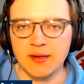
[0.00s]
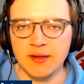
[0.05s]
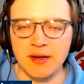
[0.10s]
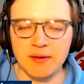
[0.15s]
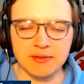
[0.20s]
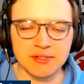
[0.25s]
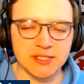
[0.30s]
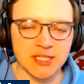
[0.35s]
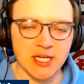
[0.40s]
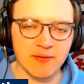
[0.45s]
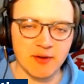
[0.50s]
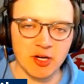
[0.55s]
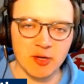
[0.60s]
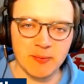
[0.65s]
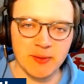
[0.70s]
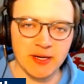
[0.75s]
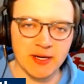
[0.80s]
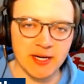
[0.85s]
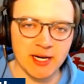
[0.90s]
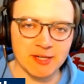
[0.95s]
that was never going
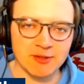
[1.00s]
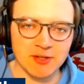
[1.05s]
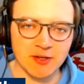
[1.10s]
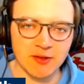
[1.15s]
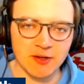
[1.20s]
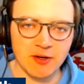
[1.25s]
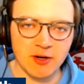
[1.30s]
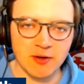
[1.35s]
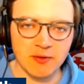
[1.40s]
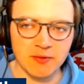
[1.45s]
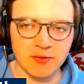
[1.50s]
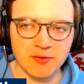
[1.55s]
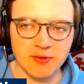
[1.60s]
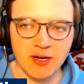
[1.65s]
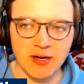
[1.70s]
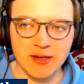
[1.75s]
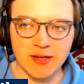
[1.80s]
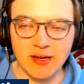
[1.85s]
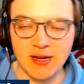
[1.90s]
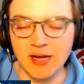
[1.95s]
to be a contract the Cardinals
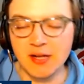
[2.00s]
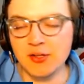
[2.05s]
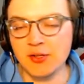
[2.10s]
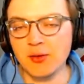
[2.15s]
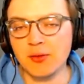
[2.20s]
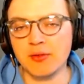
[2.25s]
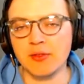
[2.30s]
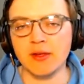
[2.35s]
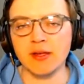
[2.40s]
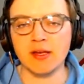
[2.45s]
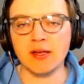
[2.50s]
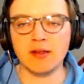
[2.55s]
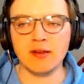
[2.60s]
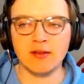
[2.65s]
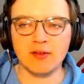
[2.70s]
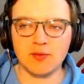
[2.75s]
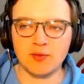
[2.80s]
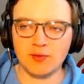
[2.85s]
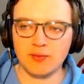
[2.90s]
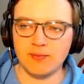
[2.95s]
signed. And I do think, and
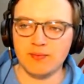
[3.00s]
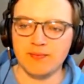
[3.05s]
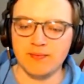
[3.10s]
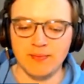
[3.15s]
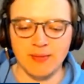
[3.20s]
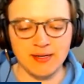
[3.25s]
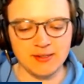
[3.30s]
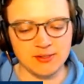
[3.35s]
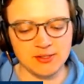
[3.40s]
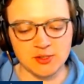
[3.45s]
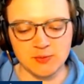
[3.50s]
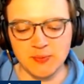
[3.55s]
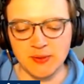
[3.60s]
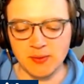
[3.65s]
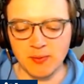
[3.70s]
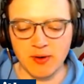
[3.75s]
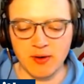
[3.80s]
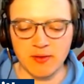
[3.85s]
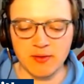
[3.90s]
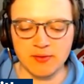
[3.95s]
this might just be
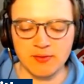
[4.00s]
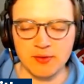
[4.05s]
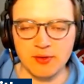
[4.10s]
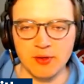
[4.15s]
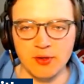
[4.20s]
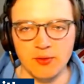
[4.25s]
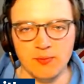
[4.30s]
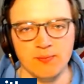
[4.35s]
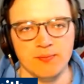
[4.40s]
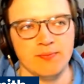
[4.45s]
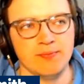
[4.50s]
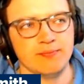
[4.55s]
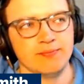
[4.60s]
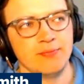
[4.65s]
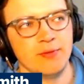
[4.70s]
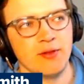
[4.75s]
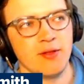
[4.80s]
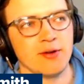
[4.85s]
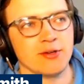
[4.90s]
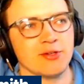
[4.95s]
one of those,
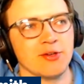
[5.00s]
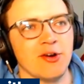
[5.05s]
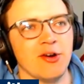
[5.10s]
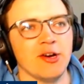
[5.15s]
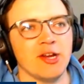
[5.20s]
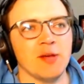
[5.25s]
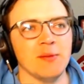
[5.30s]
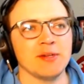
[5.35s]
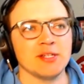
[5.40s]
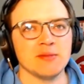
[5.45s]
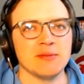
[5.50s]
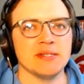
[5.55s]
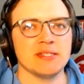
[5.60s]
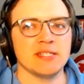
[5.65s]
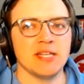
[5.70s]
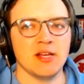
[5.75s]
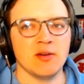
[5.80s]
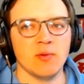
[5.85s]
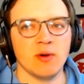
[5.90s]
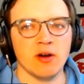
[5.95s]
there's an argument to be
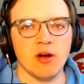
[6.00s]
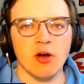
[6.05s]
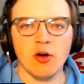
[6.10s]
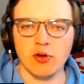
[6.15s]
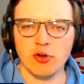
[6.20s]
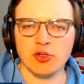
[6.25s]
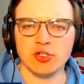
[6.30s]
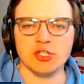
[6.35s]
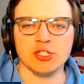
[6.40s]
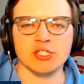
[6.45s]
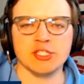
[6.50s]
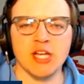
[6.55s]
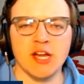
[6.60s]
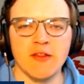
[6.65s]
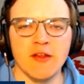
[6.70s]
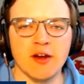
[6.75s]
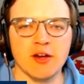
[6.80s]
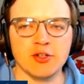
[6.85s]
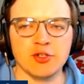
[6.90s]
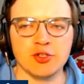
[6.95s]
said where, oh, you're just saying
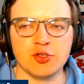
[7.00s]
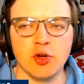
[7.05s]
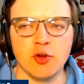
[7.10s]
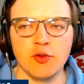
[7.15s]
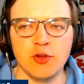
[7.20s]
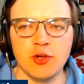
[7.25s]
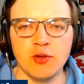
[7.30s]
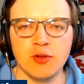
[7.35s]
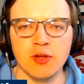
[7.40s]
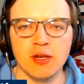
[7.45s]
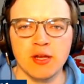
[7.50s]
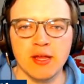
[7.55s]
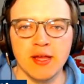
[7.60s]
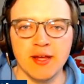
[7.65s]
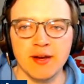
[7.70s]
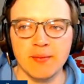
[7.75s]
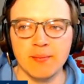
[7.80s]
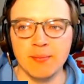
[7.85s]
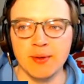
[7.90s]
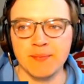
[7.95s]
that because you're salty you didn't
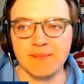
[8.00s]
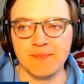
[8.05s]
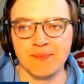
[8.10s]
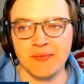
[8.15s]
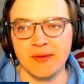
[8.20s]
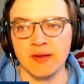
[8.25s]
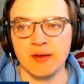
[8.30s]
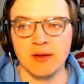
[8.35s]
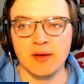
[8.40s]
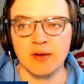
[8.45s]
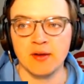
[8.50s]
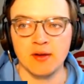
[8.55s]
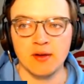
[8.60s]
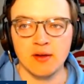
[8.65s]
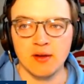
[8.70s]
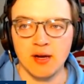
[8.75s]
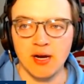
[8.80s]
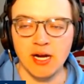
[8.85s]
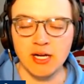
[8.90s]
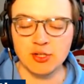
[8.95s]
get him. But
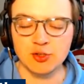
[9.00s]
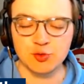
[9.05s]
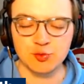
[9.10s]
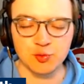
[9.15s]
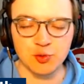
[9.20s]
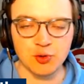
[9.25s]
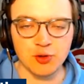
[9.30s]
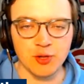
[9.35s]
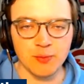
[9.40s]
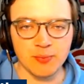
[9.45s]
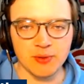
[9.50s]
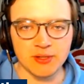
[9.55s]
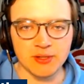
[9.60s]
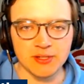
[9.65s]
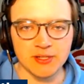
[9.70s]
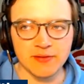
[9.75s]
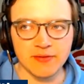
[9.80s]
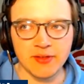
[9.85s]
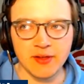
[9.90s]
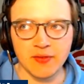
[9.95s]
I truly
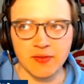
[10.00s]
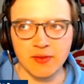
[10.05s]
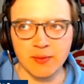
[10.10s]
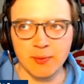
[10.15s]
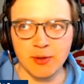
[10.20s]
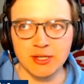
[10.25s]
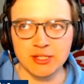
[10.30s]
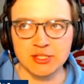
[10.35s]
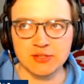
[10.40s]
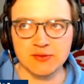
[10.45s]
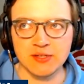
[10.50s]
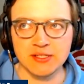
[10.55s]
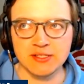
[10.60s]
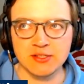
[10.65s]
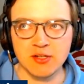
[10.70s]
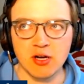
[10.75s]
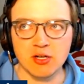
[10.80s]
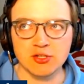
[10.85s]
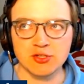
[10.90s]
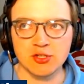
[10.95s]
believe that the Boston Red
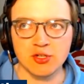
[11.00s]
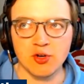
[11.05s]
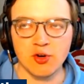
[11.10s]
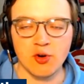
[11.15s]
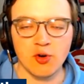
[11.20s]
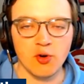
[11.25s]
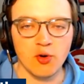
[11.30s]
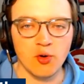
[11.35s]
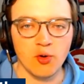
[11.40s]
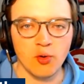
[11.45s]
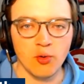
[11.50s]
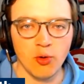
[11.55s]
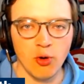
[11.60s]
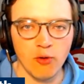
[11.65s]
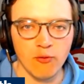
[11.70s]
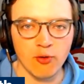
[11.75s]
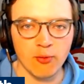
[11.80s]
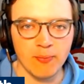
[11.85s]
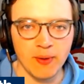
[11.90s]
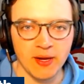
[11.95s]
Sox
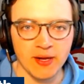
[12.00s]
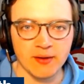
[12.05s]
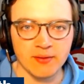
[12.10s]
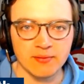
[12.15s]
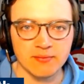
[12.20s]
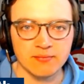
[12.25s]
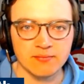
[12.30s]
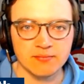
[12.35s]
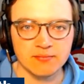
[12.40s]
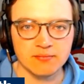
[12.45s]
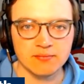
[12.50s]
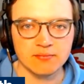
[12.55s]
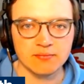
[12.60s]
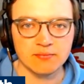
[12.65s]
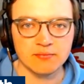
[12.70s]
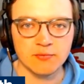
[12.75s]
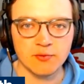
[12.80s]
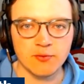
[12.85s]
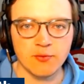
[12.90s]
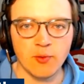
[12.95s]
overpaid
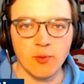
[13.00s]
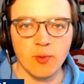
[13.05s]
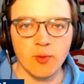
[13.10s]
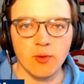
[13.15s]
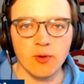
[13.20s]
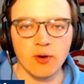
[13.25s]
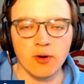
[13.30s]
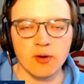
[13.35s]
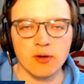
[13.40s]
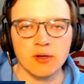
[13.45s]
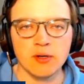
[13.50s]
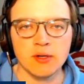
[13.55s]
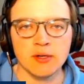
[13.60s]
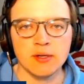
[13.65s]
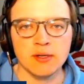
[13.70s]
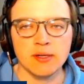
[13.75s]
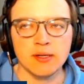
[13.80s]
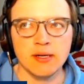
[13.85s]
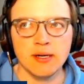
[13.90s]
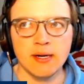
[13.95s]
for
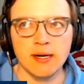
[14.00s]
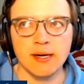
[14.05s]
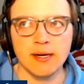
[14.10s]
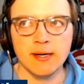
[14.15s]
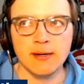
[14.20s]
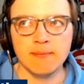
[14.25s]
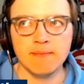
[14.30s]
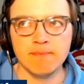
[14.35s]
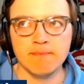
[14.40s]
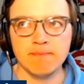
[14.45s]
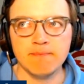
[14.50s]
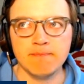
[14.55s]
overpaid